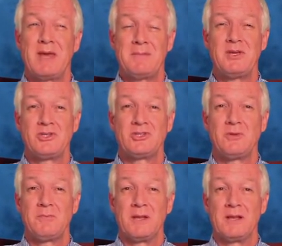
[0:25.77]
Maybe you
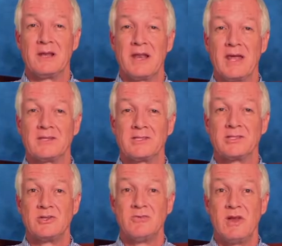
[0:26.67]
should be a little
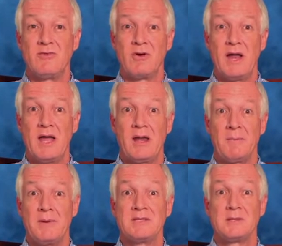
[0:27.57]
anxious. You've never
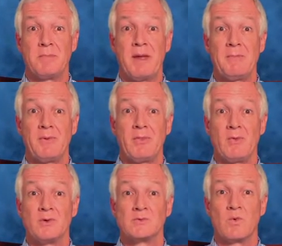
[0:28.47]
had a piece of
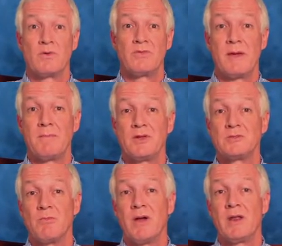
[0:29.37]
paper that was worth that
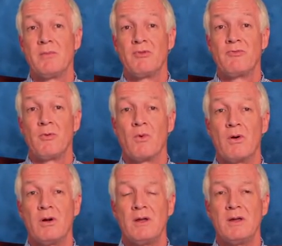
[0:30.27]
much money
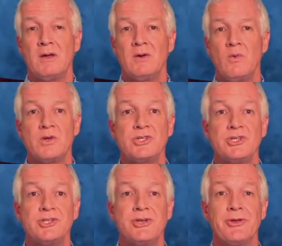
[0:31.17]
before.
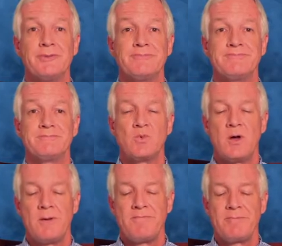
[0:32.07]
What should you do?
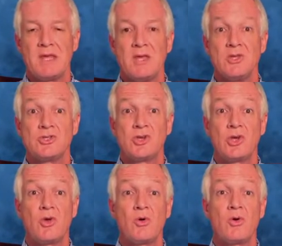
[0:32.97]
Well,
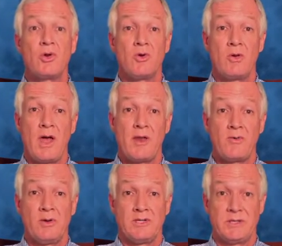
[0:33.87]
secure your
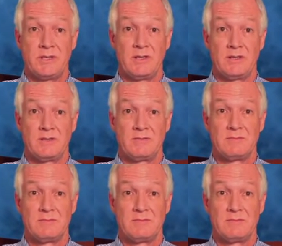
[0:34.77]
lottery ticket